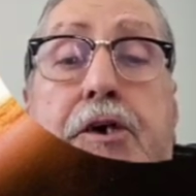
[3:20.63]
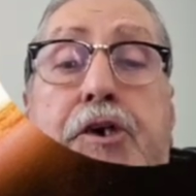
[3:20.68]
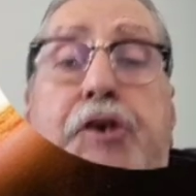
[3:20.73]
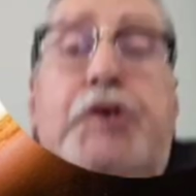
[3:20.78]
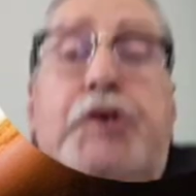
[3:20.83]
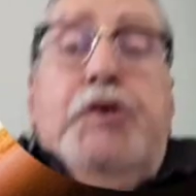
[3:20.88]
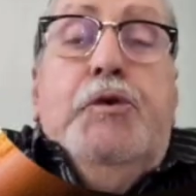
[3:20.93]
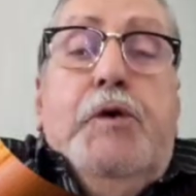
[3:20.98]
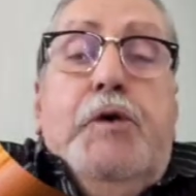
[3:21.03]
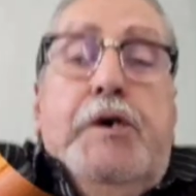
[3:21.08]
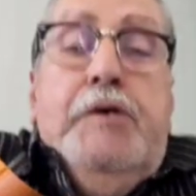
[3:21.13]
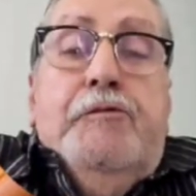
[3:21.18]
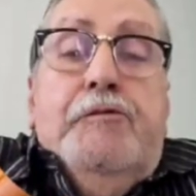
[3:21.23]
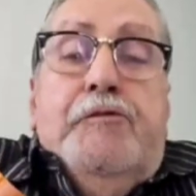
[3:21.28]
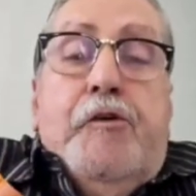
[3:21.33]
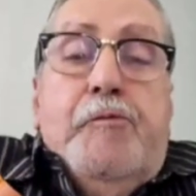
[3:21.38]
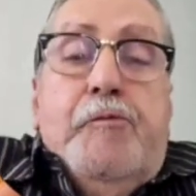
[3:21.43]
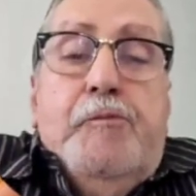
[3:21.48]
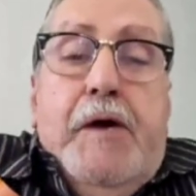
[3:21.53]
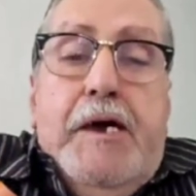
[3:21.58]
new
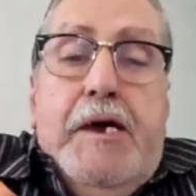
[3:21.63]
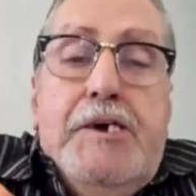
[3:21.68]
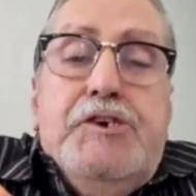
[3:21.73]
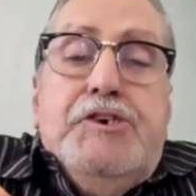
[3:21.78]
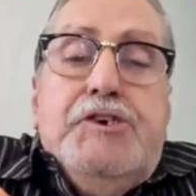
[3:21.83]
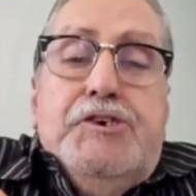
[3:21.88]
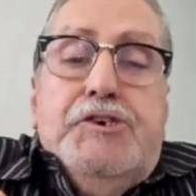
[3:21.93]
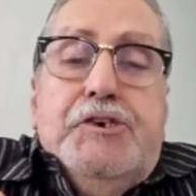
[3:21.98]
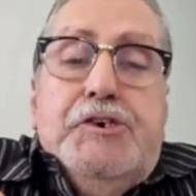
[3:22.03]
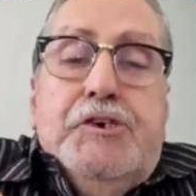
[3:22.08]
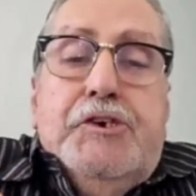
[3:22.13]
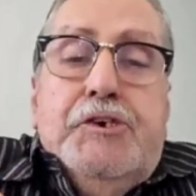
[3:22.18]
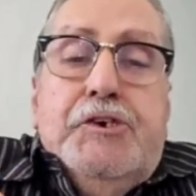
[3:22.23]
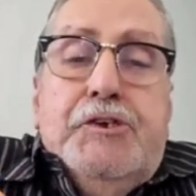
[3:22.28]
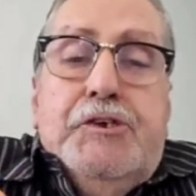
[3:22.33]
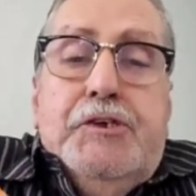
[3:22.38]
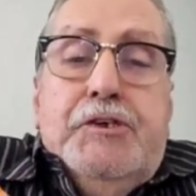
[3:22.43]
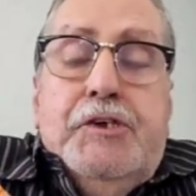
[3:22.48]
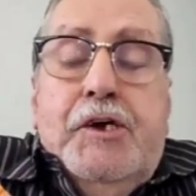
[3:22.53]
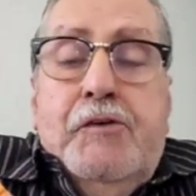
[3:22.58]

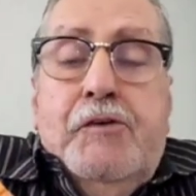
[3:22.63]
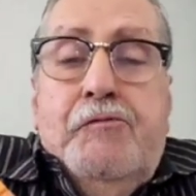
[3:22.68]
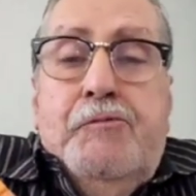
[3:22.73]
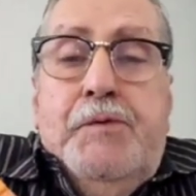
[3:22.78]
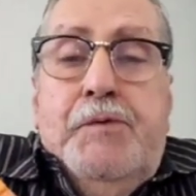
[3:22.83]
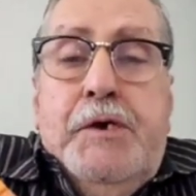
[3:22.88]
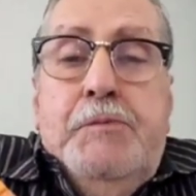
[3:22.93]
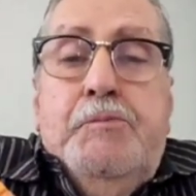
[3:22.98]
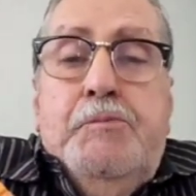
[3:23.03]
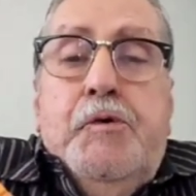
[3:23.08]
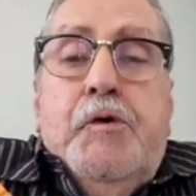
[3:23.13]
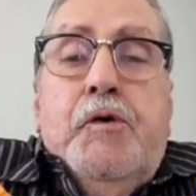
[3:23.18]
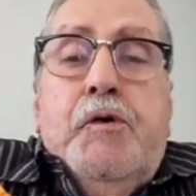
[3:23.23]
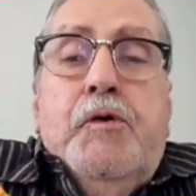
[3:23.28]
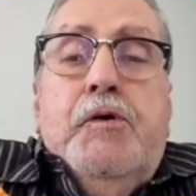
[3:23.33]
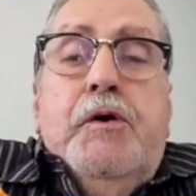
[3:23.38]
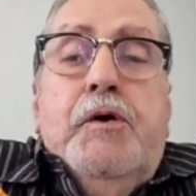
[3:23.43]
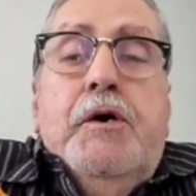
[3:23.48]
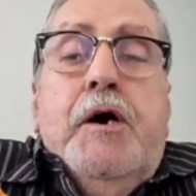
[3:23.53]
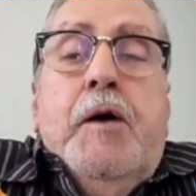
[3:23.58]
information of
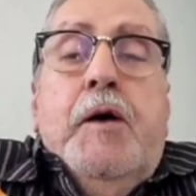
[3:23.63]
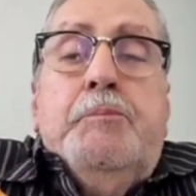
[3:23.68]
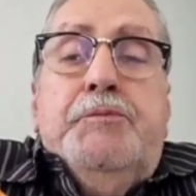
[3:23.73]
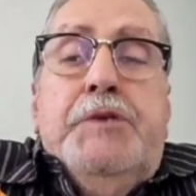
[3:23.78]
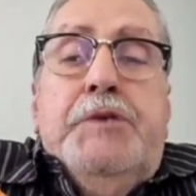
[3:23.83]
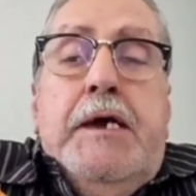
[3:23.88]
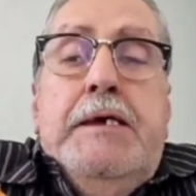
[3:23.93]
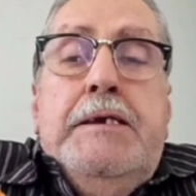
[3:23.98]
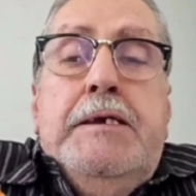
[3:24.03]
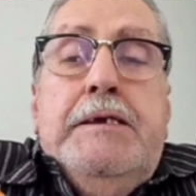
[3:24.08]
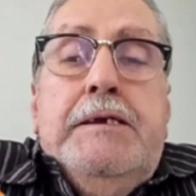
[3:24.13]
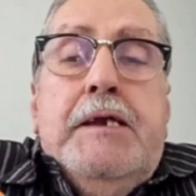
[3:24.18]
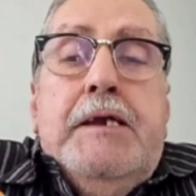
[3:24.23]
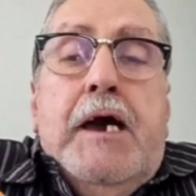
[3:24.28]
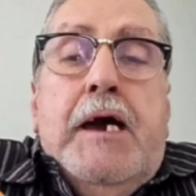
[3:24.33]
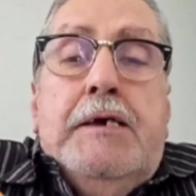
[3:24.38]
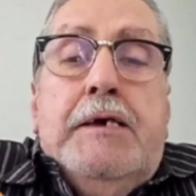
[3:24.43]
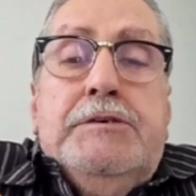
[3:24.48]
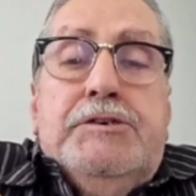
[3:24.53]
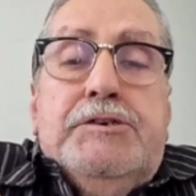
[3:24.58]
people
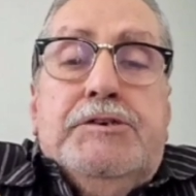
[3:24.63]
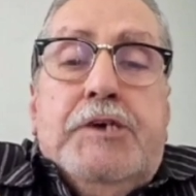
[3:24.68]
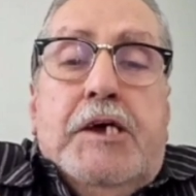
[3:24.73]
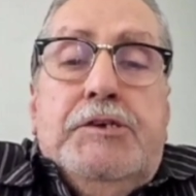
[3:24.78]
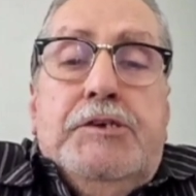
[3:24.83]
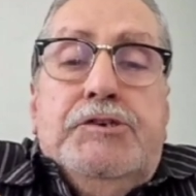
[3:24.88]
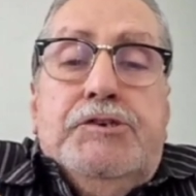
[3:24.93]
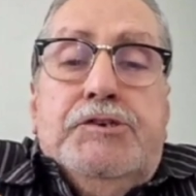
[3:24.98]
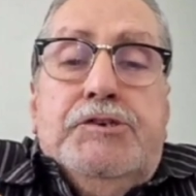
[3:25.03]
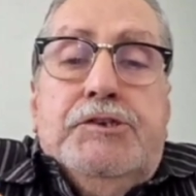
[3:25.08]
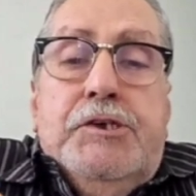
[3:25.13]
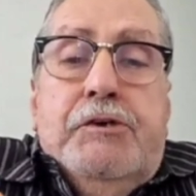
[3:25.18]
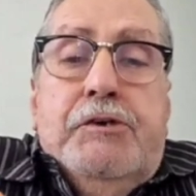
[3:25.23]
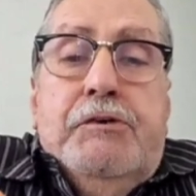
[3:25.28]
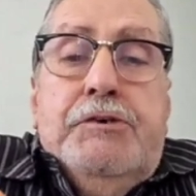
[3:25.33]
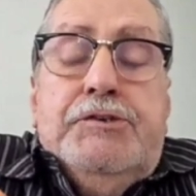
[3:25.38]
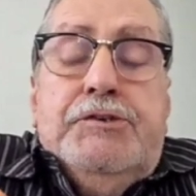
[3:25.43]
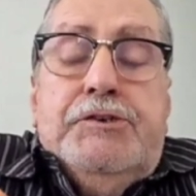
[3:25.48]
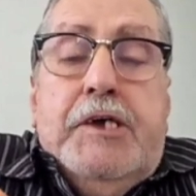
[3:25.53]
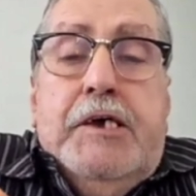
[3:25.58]
updating Einstein's
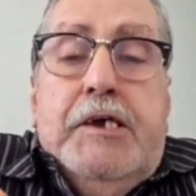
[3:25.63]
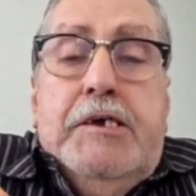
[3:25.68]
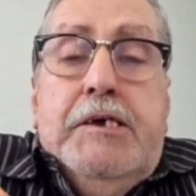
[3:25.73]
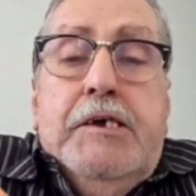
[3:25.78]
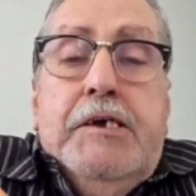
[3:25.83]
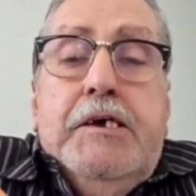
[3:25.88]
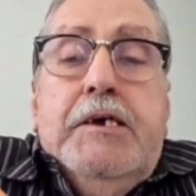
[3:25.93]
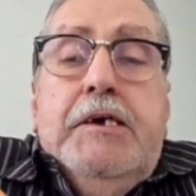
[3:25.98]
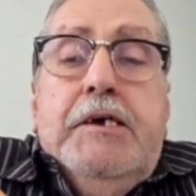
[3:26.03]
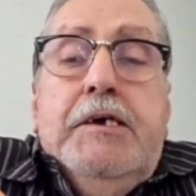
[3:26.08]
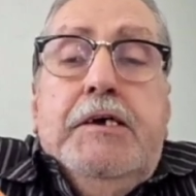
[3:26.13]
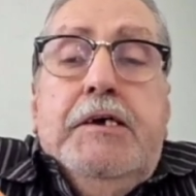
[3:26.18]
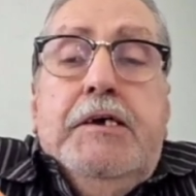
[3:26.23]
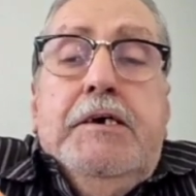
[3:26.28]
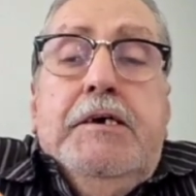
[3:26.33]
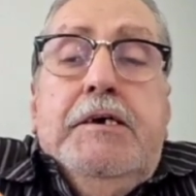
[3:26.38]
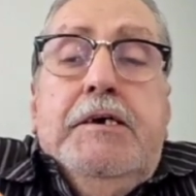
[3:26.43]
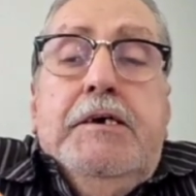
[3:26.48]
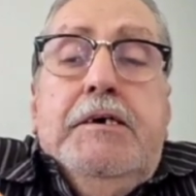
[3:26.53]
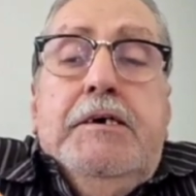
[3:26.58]
theory say
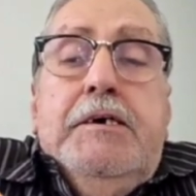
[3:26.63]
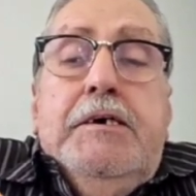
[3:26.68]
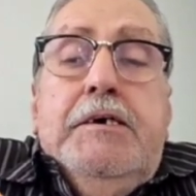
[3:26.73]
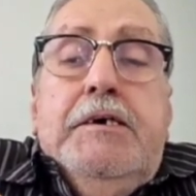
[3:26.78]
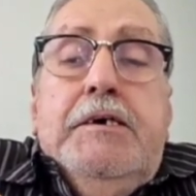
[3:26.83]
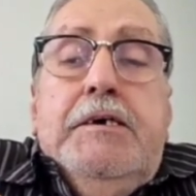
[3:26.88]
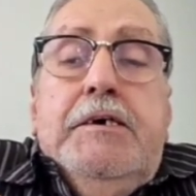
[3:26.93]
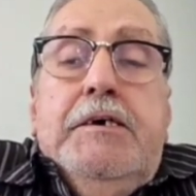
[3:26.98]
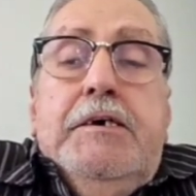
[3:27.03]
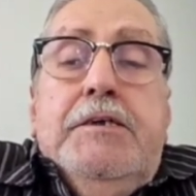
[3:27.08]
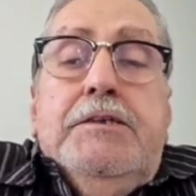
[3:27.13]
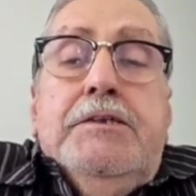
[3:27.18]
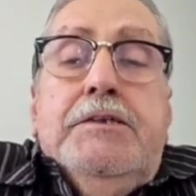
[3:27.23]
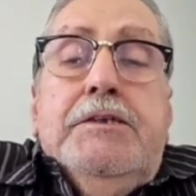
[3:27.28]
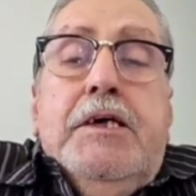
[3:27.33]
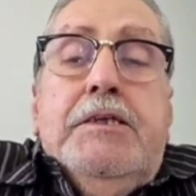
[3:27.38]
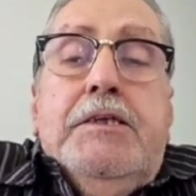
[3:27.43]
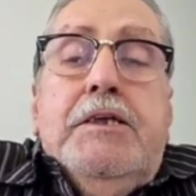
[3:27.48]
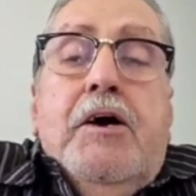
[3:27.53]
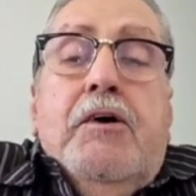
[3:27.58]

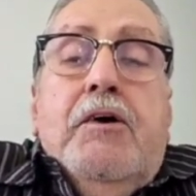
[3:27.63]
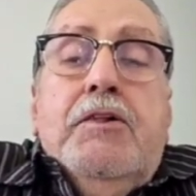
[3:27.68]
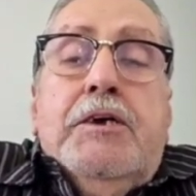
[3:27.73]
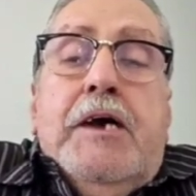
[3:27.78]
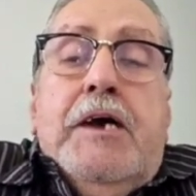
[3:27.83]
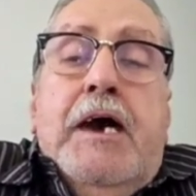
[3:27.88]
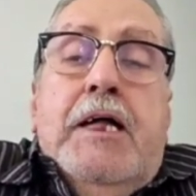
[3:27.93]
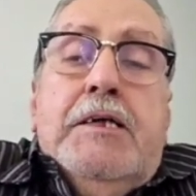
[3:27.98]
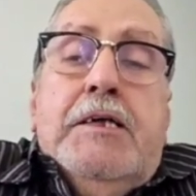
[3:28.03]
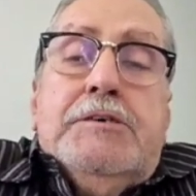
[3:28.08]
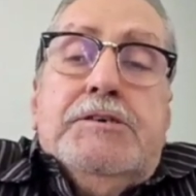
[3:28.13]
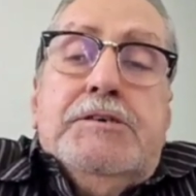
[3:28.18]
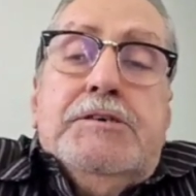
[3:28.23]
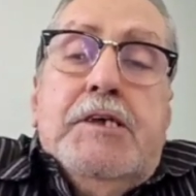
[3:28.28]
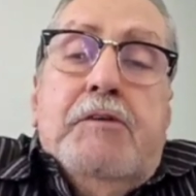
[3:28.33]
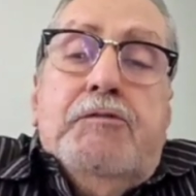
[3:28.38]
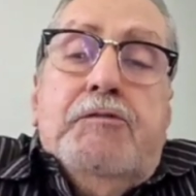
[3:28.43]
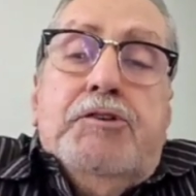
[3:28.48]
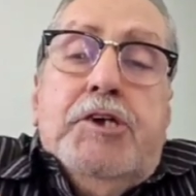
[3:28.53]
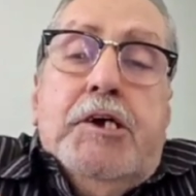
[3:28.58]
that all the
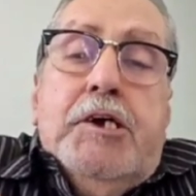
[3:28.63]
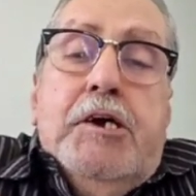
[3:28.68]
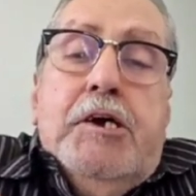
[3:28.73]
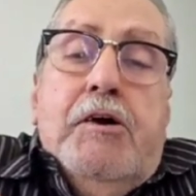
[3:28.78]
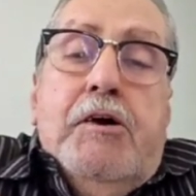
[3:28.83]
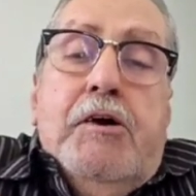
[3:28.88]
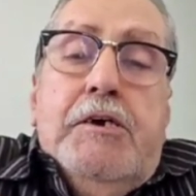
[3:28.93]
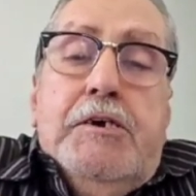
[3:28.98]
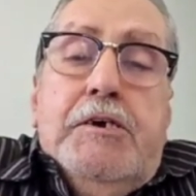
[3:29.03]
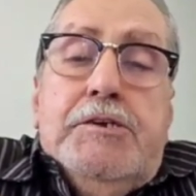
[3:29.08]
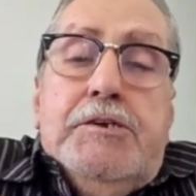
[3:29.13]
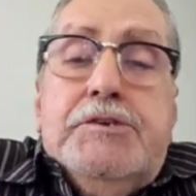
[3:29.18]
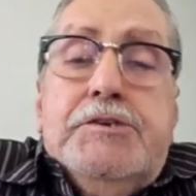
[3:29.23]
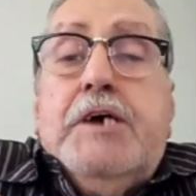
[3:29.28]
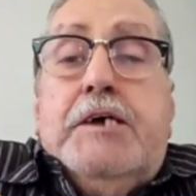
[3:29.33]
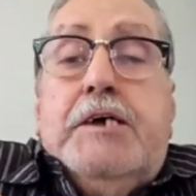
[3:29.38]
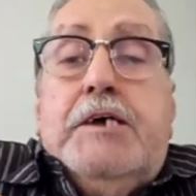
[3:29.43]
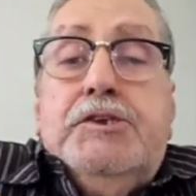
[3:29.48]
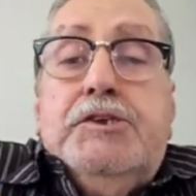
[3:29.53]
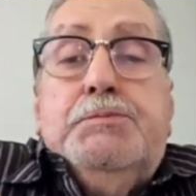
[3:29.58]
galaxies and everything are
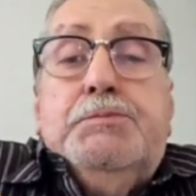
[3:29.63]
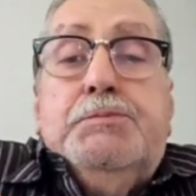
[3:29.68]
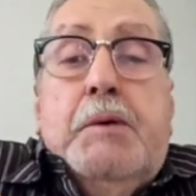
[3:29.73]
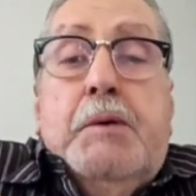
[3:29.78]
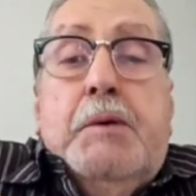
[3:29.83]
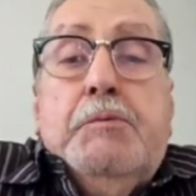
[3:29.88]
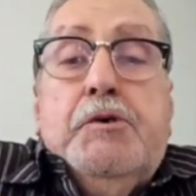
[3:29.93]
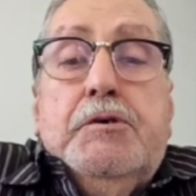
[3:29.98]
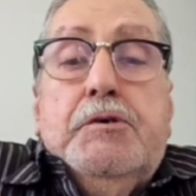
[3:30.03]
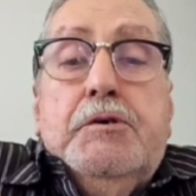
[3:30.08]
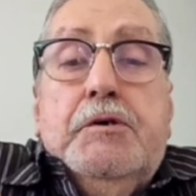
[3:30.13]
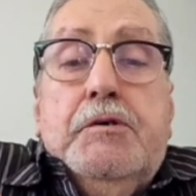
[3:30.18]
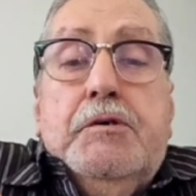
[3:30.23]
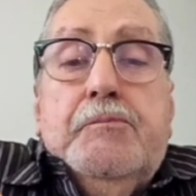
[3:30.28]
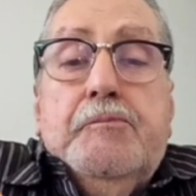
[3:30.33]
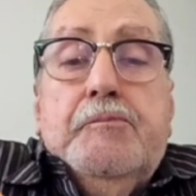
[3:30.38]
inside this bubble.